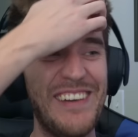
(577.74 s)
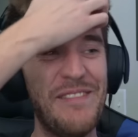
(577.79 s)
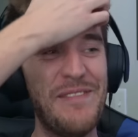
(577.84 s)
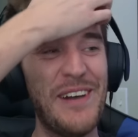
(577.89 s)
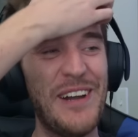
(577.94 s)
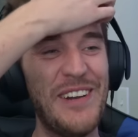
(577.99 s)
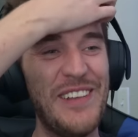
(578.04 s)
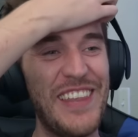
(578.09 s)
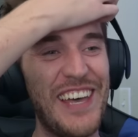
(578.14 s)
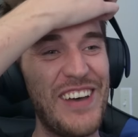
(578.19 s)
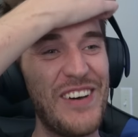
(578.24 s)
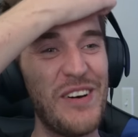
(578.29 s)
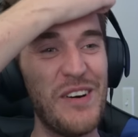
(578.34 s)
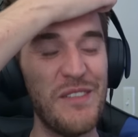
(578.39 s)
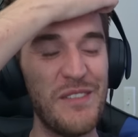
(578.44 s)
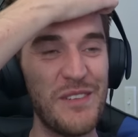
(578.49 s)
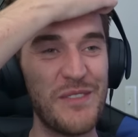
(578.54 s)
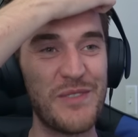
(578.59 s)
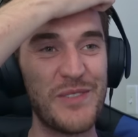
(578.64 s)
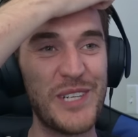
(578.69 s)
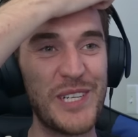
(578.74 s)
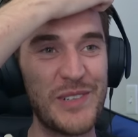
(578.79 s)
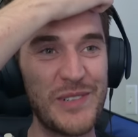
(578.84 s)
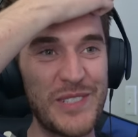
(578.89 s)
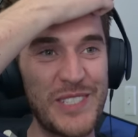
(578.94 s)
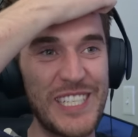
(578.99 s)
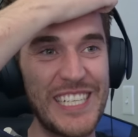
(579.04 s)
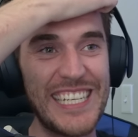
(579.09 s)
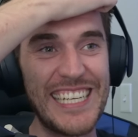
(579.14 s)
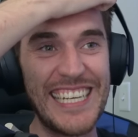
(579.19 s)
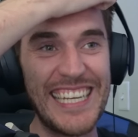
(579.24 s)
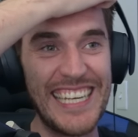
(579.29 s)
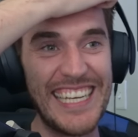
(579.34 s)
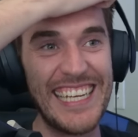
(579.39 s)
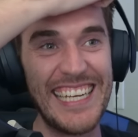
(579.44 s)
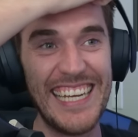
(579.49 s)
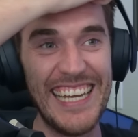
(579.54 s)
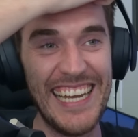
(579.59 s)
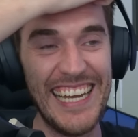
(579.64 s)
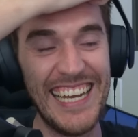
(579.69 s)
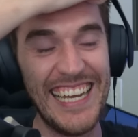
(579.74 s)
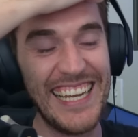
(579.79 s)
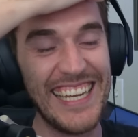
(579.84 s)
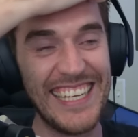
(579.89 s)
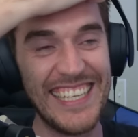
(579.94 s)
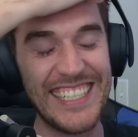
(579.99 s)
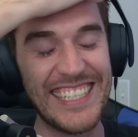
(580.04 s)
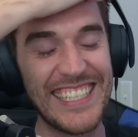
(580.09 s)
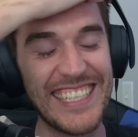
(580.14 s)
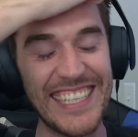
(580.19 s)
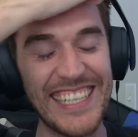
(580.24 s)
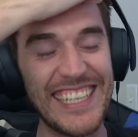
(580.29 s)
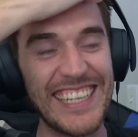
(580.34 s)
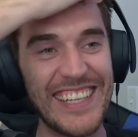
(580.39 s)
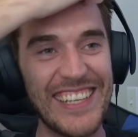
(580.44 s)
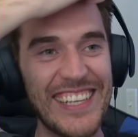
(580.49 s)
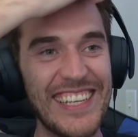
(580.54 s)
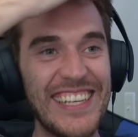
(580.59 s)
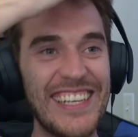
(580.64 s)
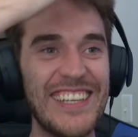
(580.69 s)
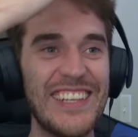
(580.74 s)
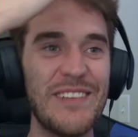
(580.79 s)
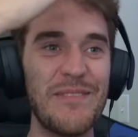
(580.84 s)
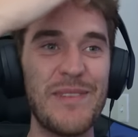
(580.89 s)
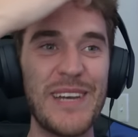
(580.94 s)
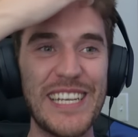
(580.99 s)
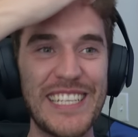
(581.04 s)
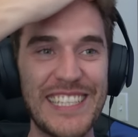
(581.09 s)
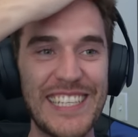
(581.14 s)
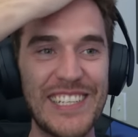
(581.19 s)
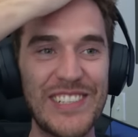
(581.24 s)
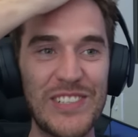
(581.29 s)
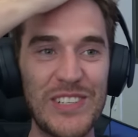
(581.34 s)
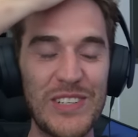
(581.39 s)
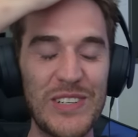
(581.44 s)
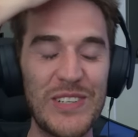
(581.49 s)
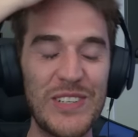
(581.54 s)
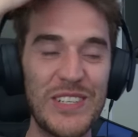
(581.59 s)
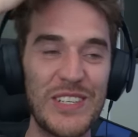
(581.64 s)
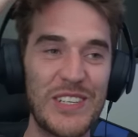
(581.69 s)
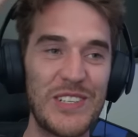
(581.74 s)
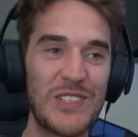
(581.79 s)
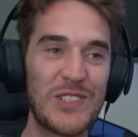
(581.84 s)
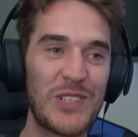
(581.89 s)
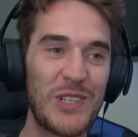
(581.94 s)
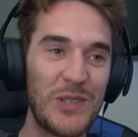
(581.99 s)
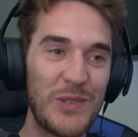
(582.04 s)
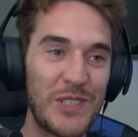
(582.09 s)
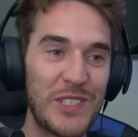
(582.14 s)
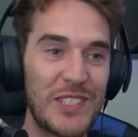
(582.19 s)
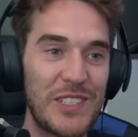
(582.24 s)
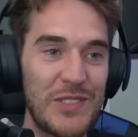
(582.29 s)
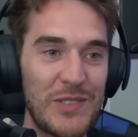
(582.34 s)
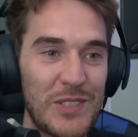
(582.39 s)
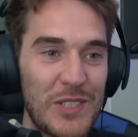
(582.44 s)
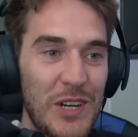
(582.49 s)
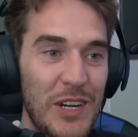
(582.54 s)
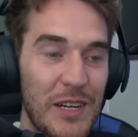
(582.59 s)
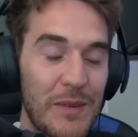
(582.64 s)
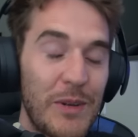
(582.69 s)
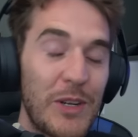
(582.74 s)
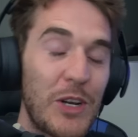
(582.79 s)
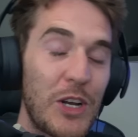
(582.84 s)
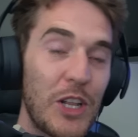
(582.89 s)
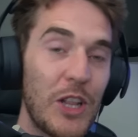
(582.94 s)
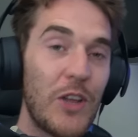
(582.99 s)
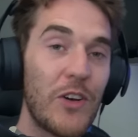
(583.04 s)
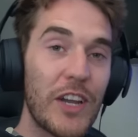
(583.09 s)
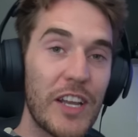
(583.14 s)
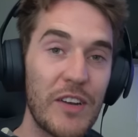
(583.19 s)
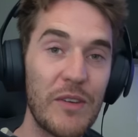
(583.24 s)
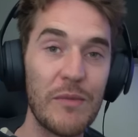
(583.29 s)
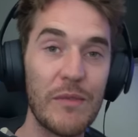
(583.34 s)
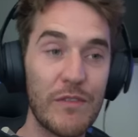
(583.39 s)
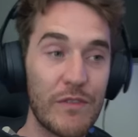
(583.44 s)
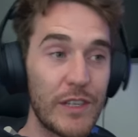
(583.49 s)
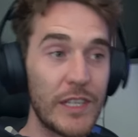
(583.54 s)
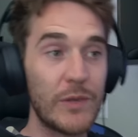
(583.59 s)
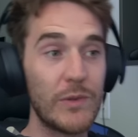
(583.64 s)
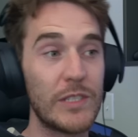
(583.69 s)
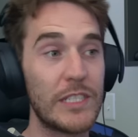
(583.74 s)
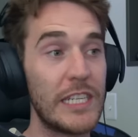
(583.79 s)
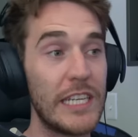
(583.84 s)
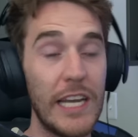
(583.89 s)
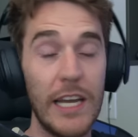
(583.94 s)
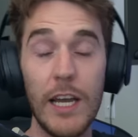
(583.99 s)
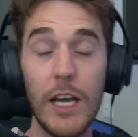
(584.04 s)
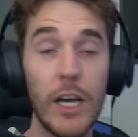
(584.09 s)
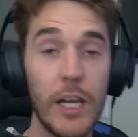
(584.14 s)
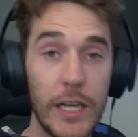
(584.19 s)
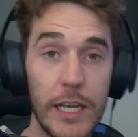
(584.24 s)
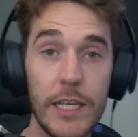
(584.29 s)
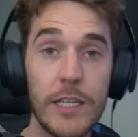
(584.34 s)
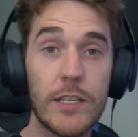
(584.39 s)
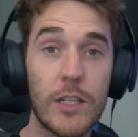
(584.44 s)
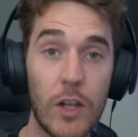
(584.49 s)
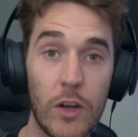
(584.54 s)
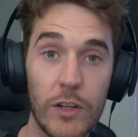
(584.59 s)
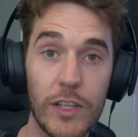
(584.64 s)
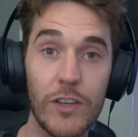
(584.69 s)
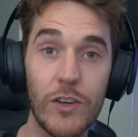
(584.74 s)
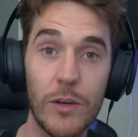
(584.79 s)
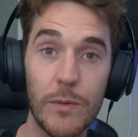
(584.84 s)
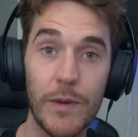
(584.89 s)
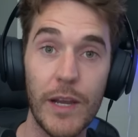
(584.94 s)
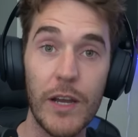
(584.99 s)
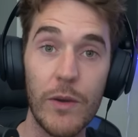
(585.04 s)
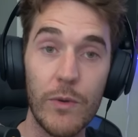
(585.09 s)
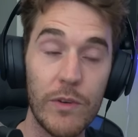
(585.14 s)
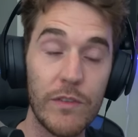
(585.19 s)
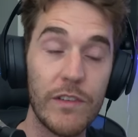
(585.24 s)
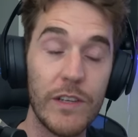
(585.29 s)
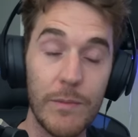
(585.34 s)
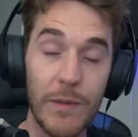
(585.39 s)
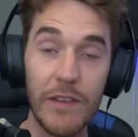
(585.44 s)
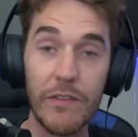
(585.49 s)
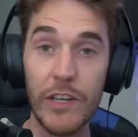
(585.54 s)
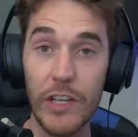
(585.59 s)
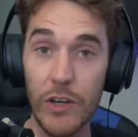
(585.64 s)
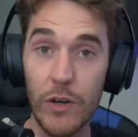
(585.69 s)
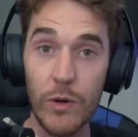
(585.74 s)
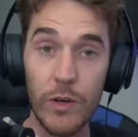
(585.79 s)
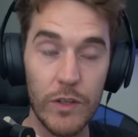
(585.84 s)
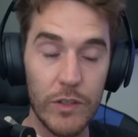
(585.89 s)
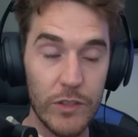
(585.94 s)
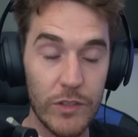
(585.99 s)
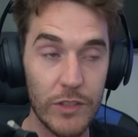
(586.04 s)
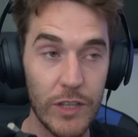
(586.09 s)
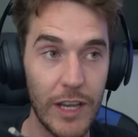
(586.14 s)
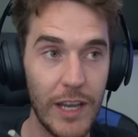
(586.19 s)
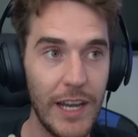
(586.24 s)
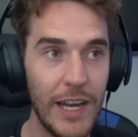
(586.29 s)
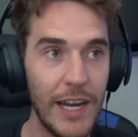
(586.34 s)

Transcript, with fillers: about that of the frequency isn't the uh, the best thing to do. The controller was, was, talking about clogging up the frequency, and he's clogged it up now with him having a go at us.